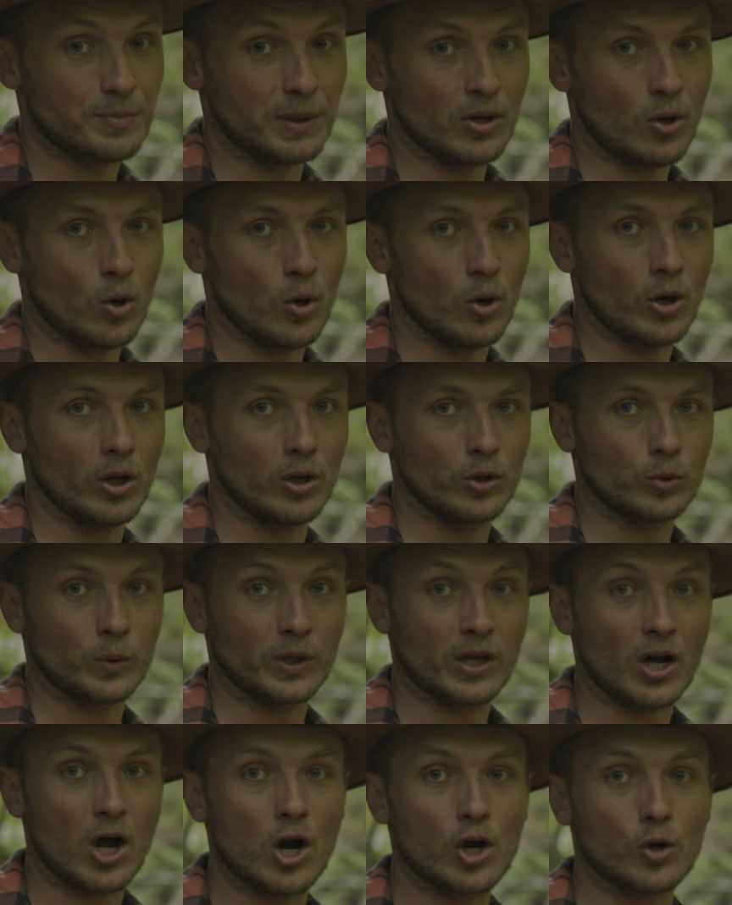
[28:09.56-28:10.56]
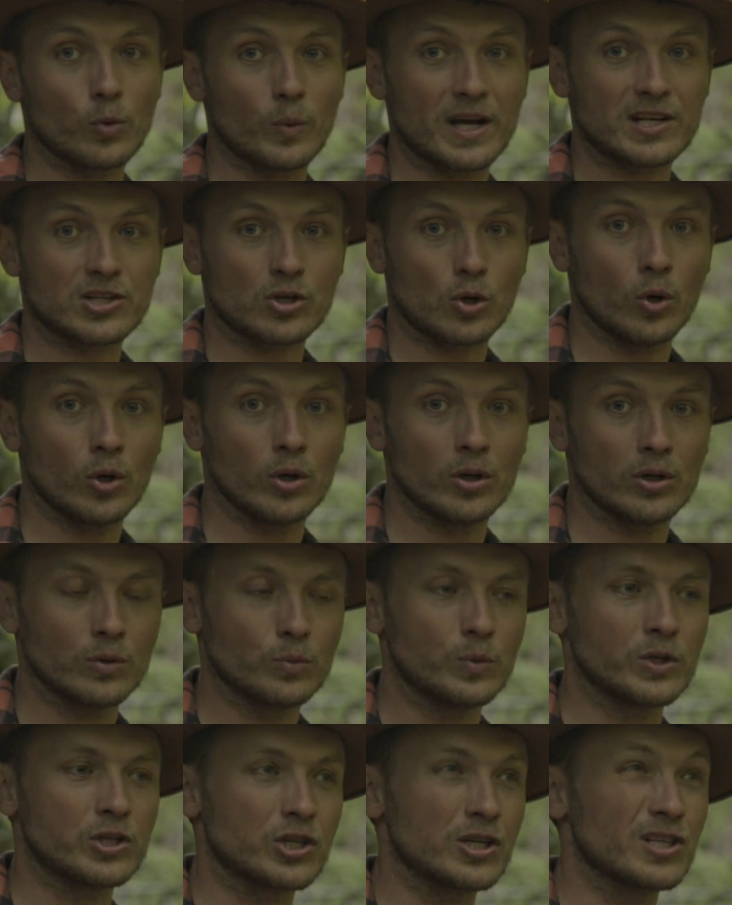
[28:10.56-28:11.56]
been oiled with hard wax oil,
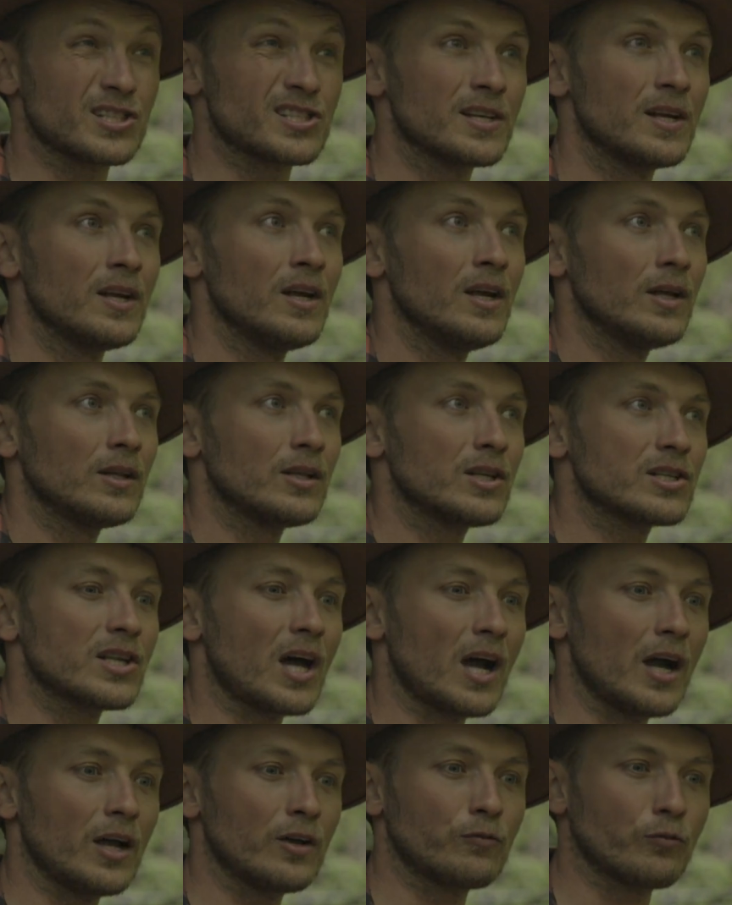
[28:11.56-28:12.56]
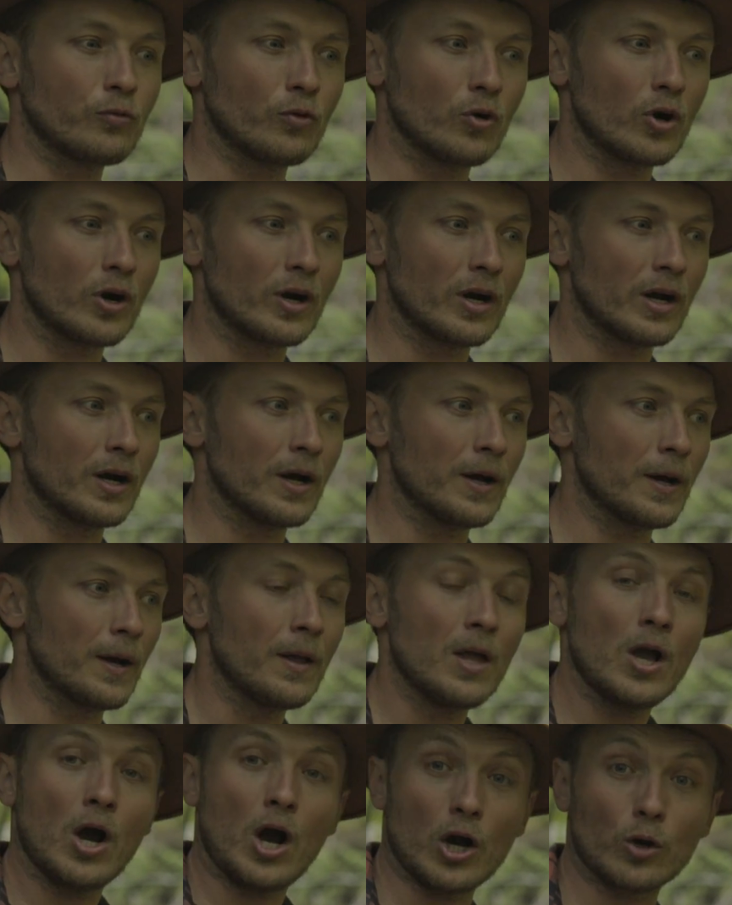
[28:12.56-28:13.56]
which is designed for
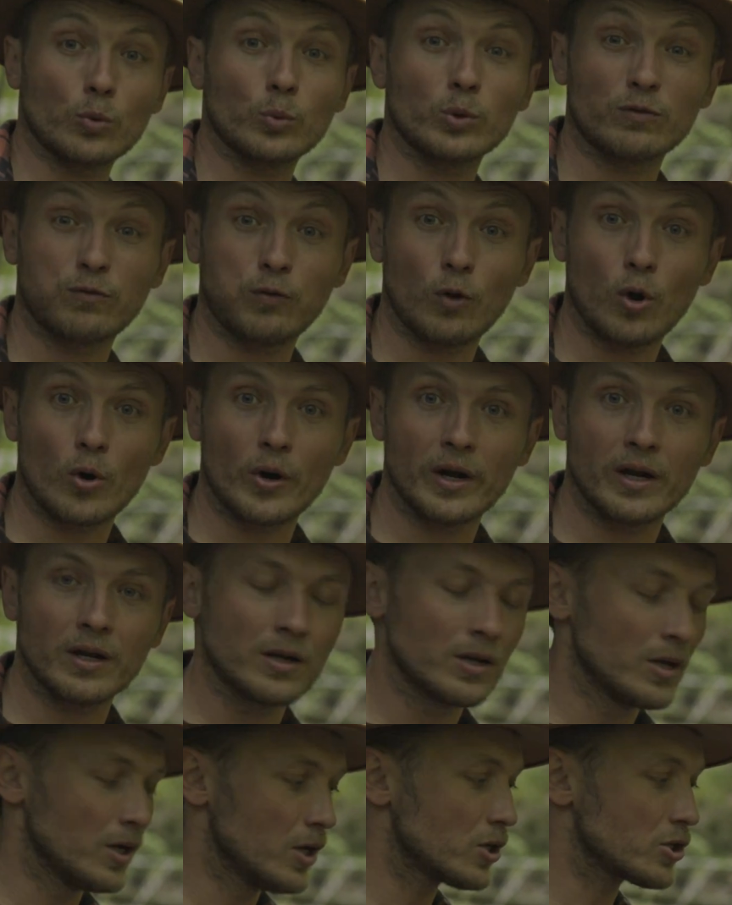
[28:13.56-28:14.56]
hardwood flooring.